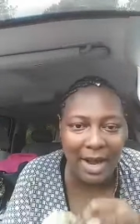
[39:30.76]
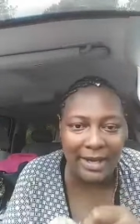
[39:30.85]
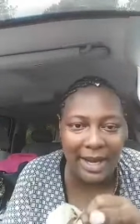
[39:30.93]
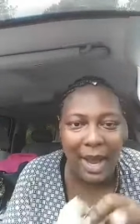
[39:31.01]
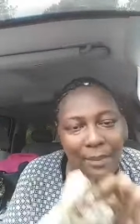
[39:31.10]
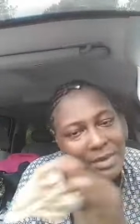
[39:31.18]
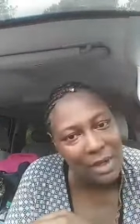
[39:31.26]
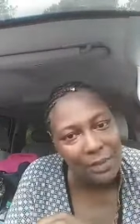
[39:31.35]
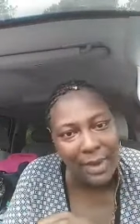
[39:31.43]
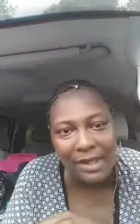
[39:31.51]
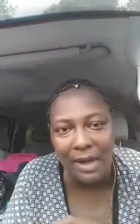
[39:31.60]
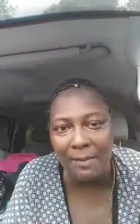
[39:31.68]
Monday. I was on
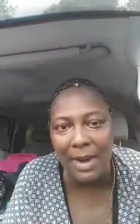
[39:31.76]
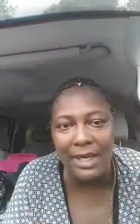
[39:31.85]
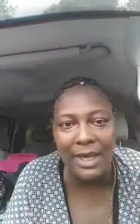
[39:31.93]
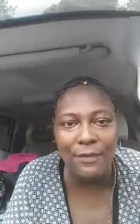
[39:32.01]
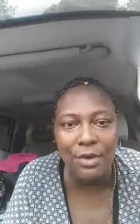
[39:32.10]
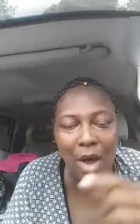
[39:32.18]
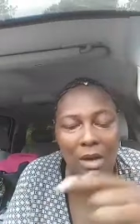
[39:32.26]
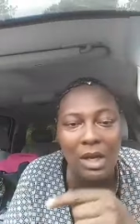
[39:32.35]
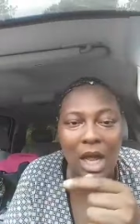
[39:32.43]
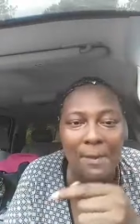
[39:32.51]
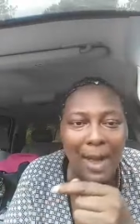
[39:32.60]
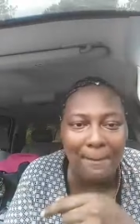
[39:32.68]
the radio Monday. You go
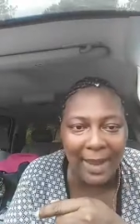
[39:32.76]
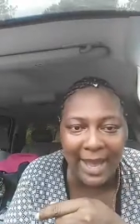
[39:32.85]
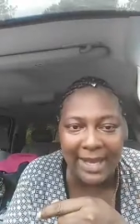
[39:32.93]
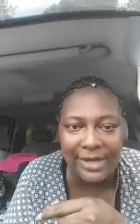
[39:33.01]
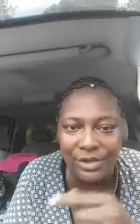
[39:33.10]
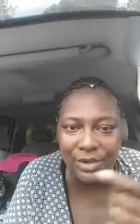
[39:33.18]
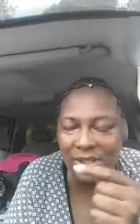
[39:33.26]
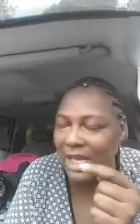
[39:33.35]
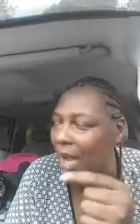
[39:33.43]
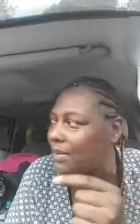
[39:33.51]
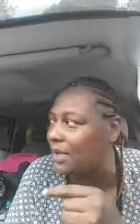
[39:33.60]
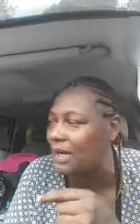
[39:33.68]
look on my page, you'll
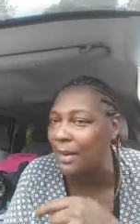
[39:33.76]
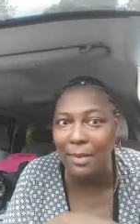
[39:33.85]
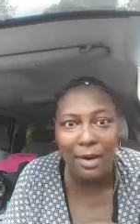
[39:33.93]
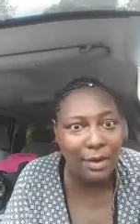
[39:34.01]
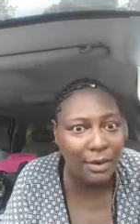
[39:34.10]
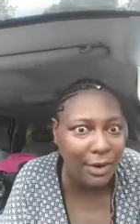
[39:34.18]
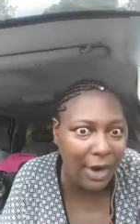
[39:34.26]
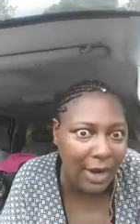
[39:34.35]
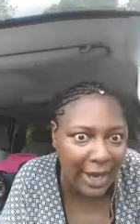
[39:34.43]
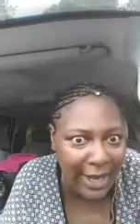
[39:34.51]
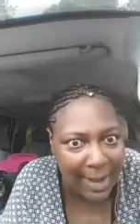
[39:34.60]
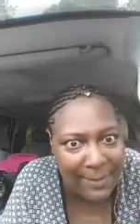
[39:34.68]
see I was on there. Girl,
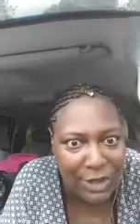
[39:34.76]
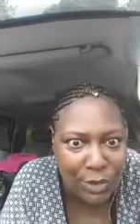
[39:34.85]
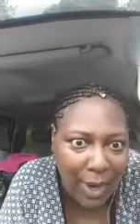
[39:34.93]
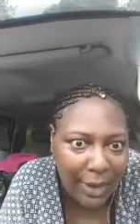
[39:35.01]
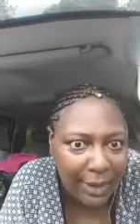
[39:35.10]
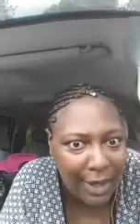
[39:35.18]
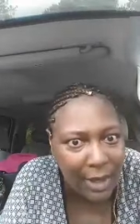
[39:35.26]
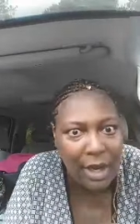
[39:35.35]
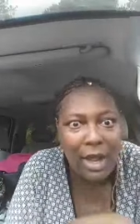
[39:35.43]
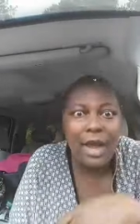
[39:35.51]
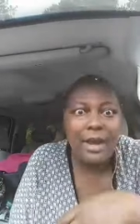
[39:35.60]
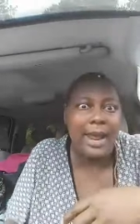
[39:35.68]
they had me twerking
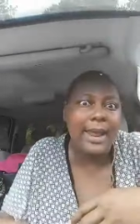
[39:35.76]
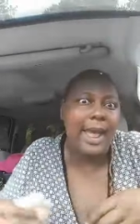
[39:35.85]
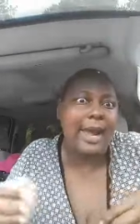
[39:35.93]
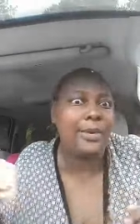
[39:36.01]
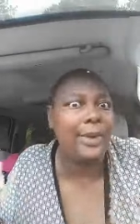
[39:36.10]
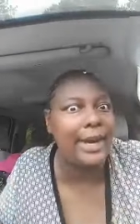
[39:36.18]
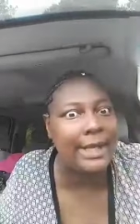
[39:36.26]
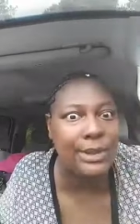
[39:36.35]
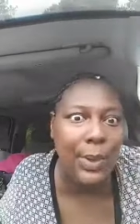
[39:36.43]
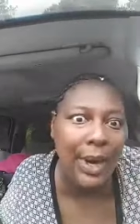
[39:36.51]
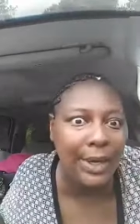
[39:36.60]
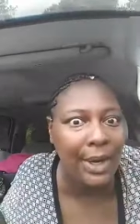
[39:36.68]
on it. They had Granny
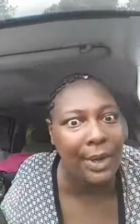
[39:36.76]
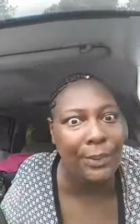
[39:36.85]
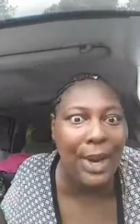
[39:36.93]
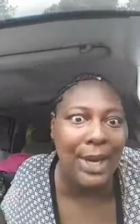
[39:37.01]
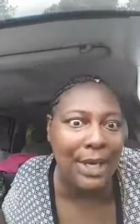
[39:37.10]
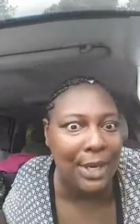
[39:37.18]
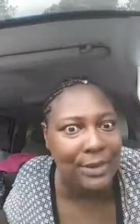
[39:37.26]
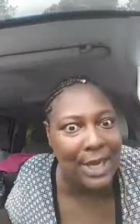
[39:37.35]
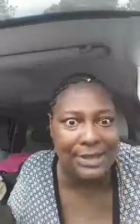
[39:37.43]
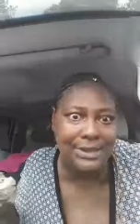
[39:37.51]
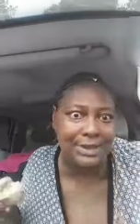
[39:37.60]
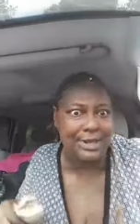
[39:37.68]
twerking on the radio
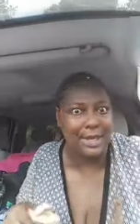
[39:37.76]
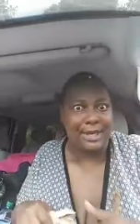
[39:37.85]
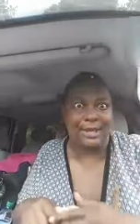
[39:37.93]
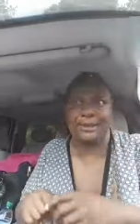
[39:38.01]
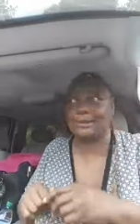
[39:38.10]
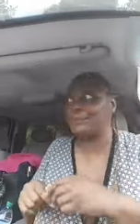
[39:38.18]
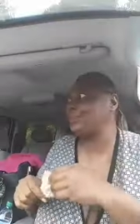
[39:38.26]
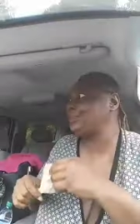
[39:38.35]
yesterday.